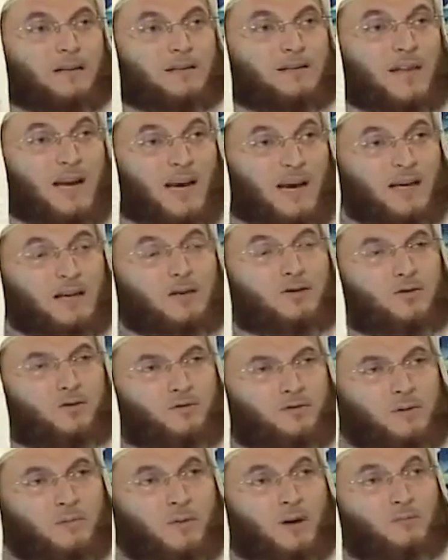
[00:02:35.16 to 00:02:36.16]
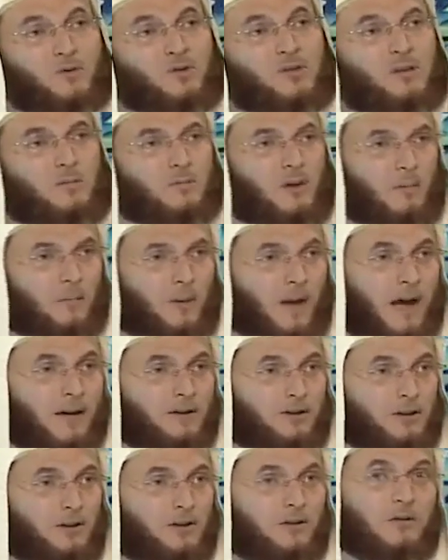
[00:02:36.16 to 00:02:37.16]
Does the hadith of Imam Muslim
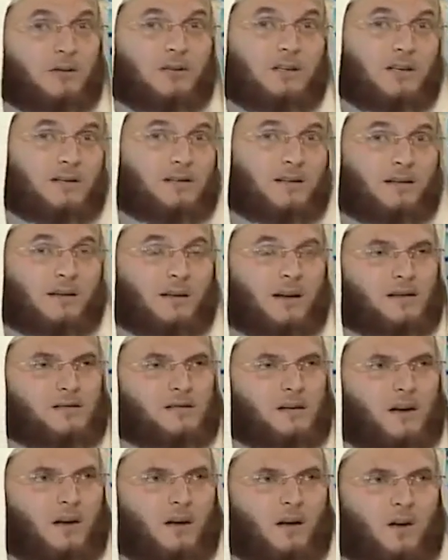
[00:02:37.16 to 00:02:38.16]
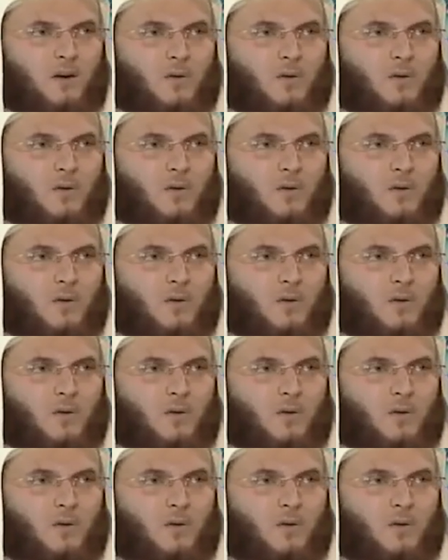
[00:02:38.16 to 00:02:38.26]
apply to you? Yes, it does.